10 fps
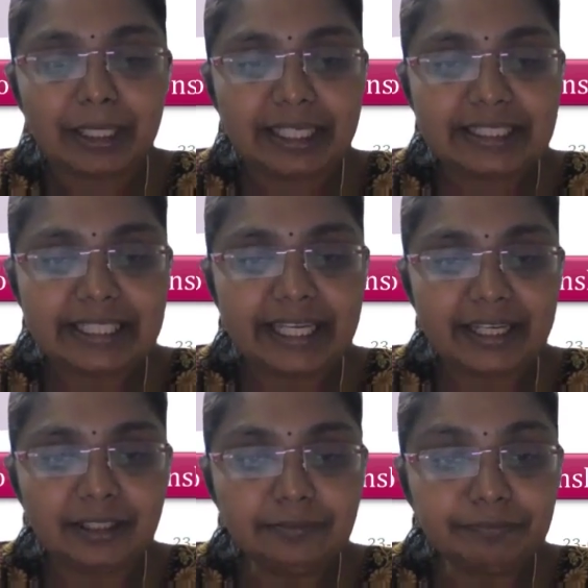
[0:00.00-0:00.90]
See
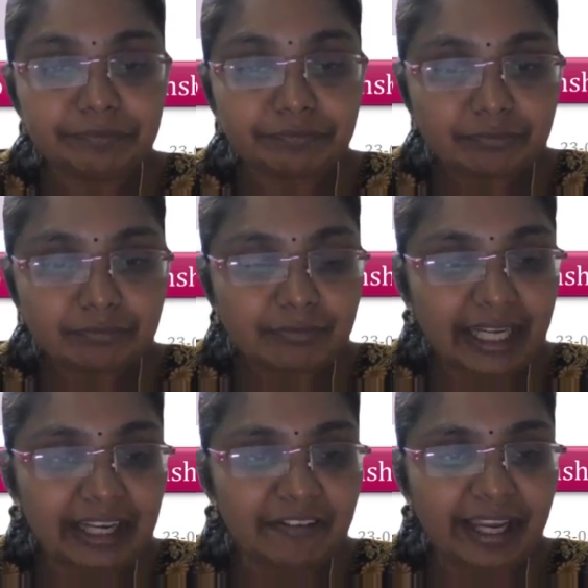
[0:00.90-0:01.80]
here,
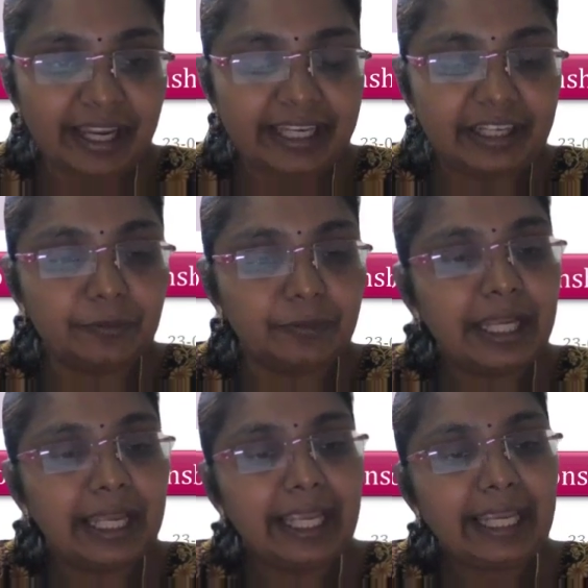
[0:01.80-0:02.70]
if I
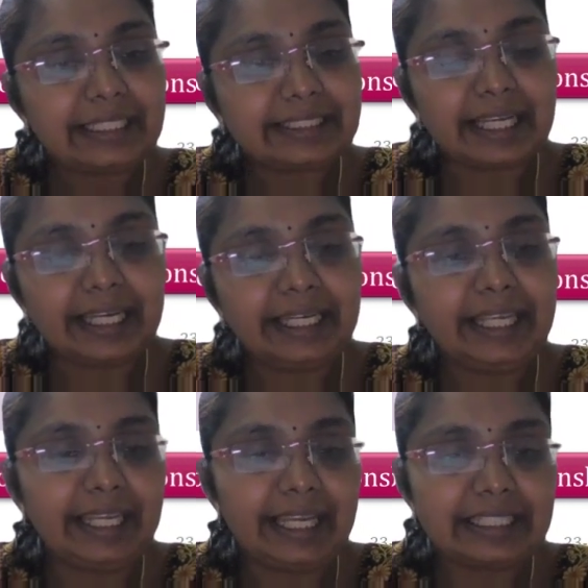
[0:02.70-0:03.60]
give
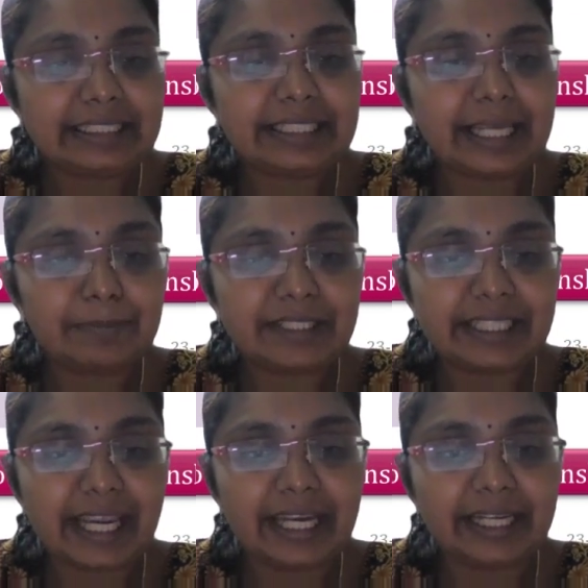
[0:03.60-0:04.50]
SID, SNAME,
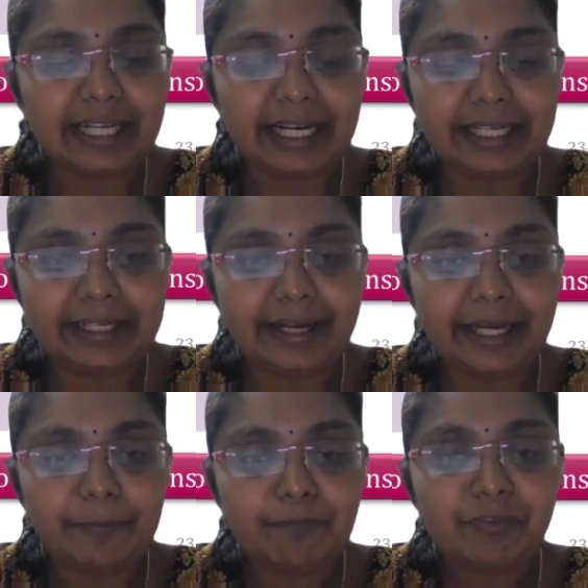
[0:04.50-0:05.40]
state,
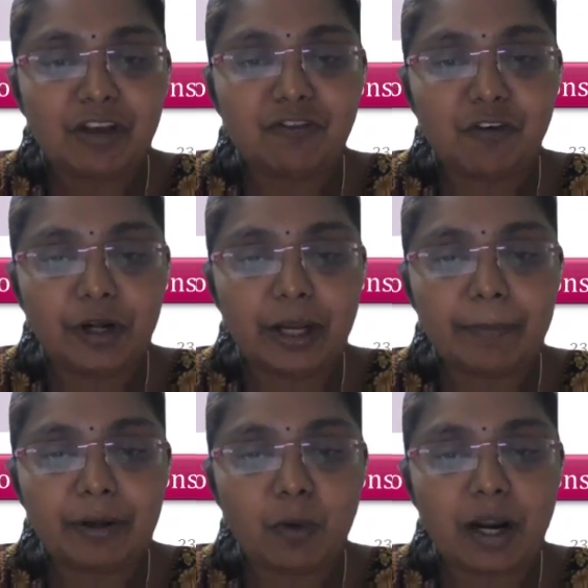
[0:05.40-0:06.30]
country, phone
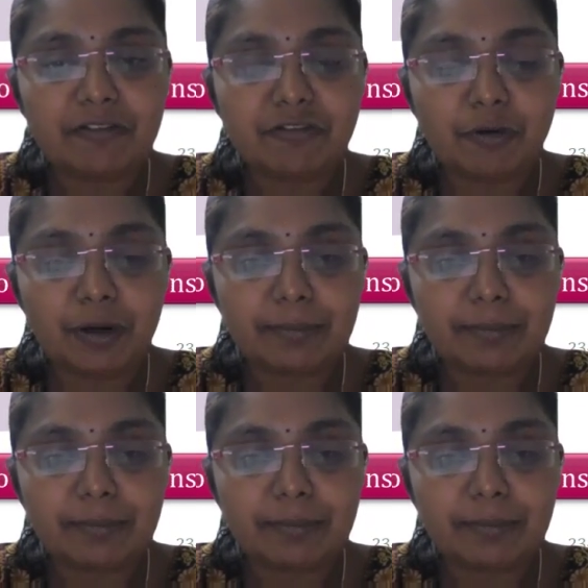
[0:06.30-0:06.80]
number 1,